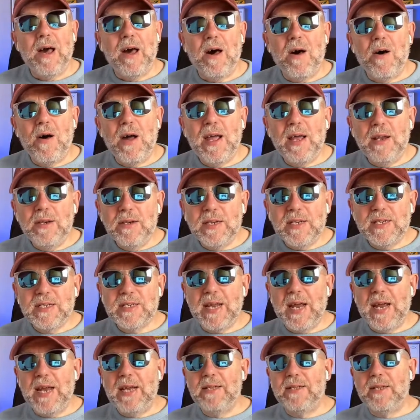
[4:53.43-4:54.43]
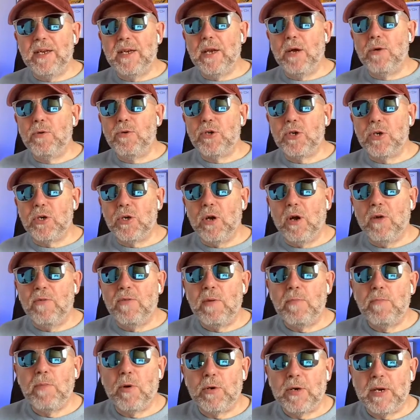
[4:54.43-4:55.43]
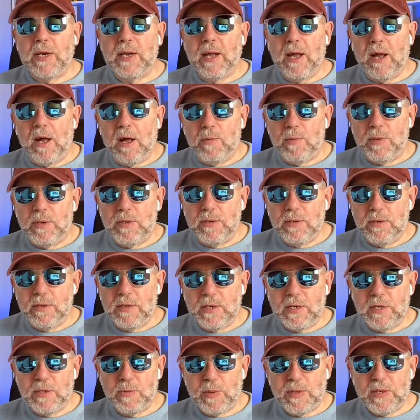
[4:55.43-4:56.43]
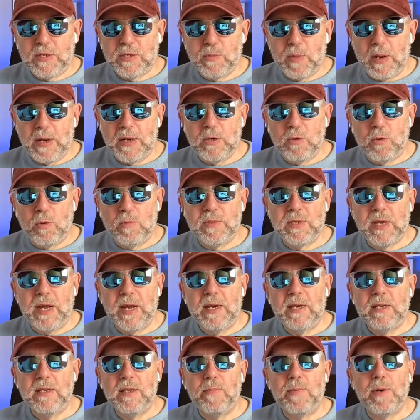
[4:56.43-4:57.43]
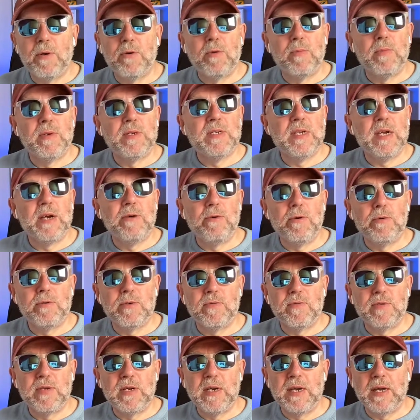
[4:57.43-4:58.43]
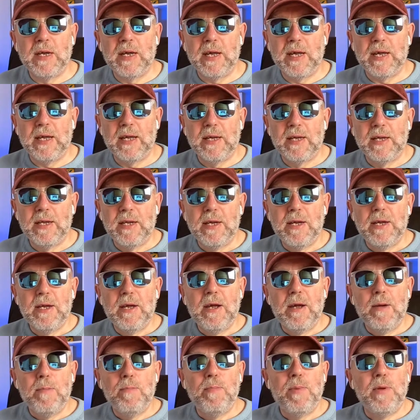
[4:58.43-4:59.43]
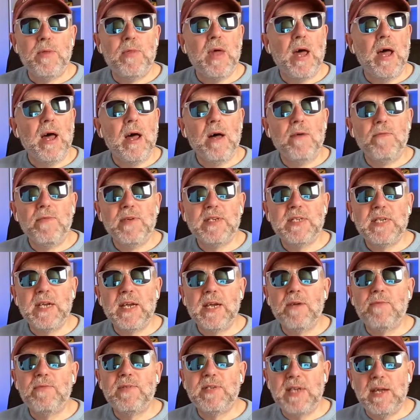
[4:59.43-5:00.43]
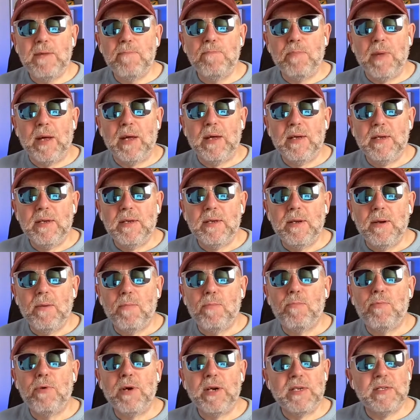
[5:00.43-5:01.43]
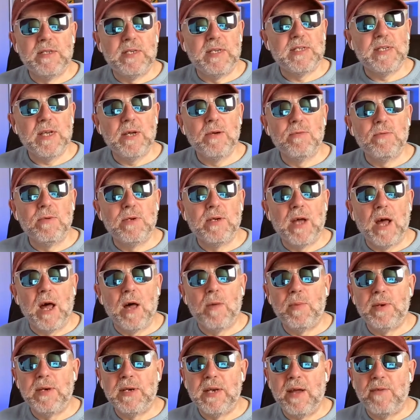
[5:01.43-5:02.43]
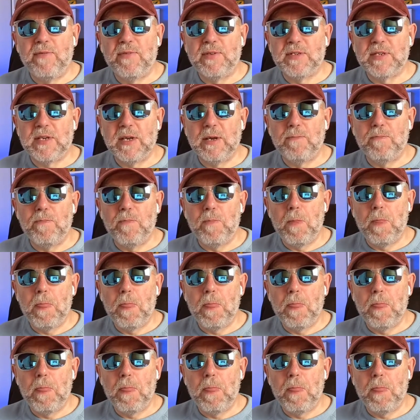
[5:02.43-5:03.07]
I understand the notion of embodied carbon that has been spent to obtain the building materials of today, But the harvesting of timber brings its own carbon deficit.